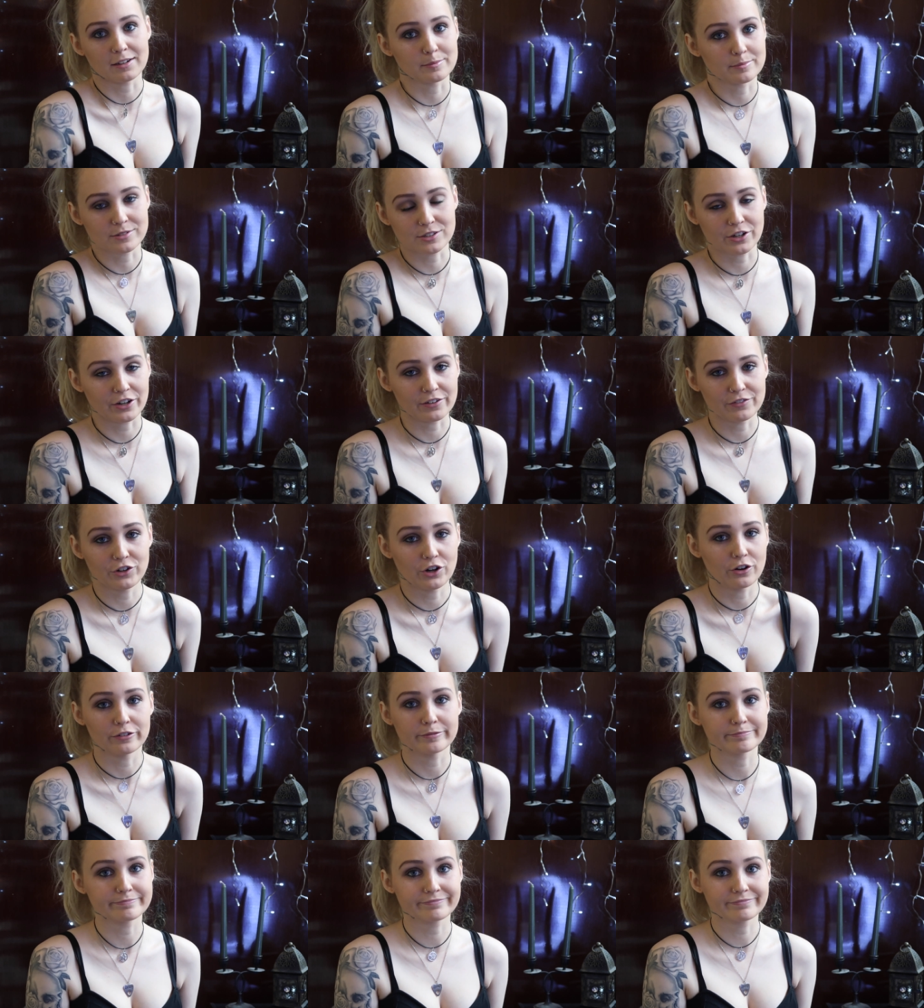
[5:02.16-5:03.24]
them, so if you
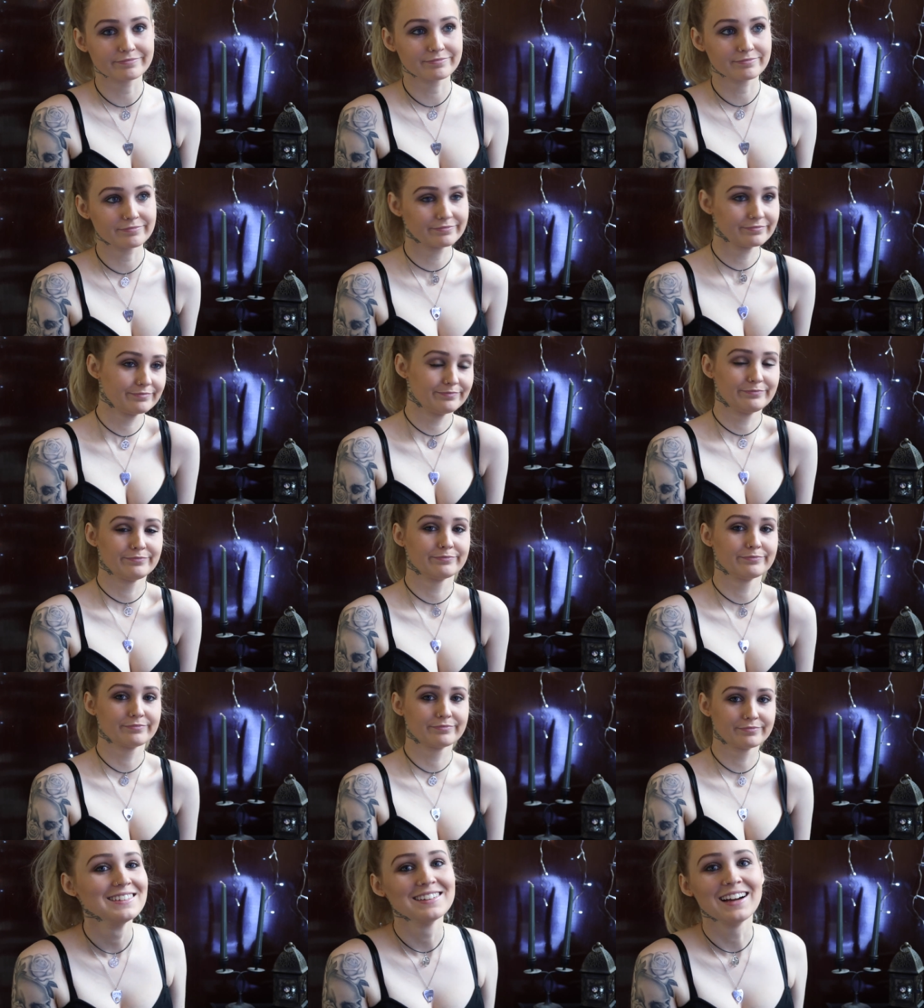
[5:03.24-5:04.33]
don't,
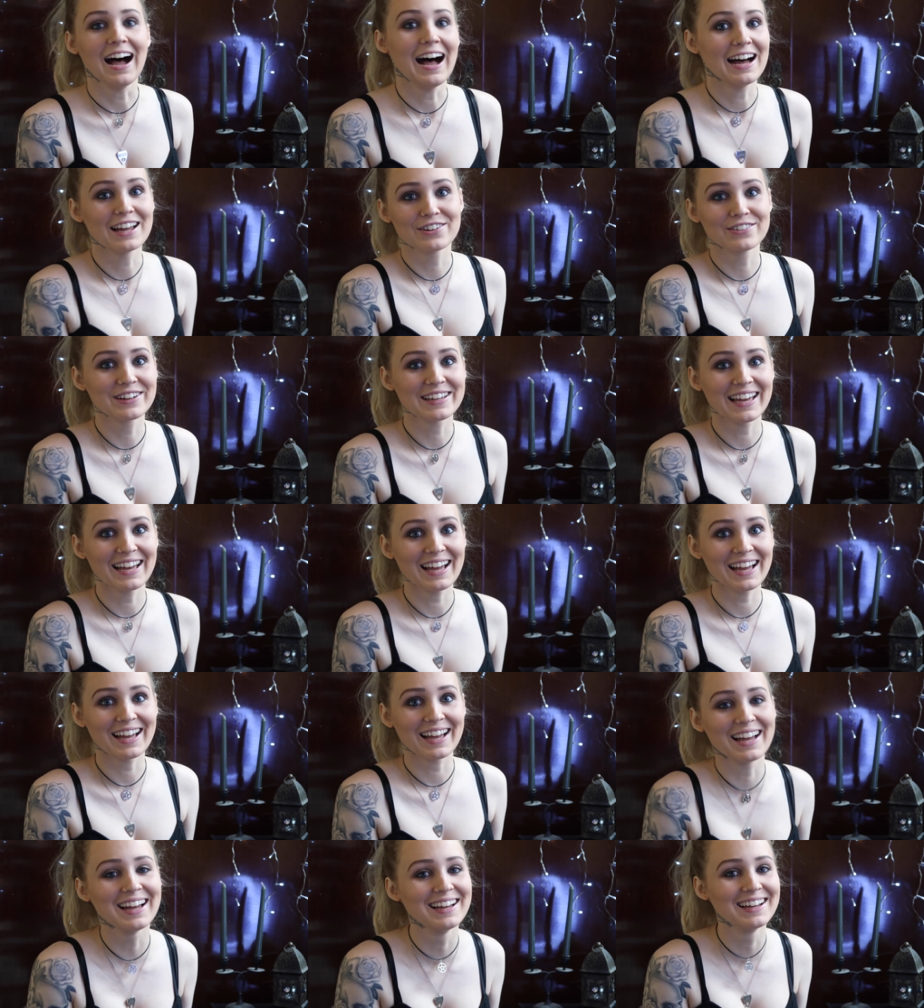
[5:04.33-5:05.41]
I don't
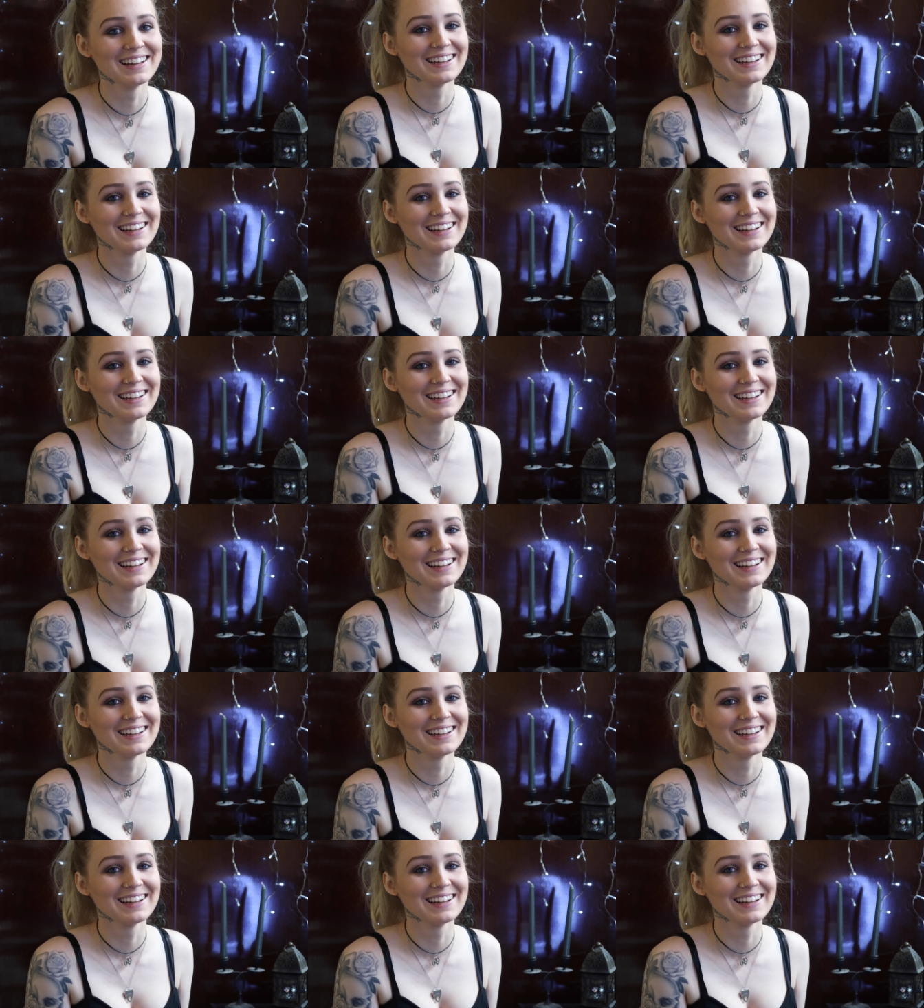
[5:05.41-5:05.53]
care.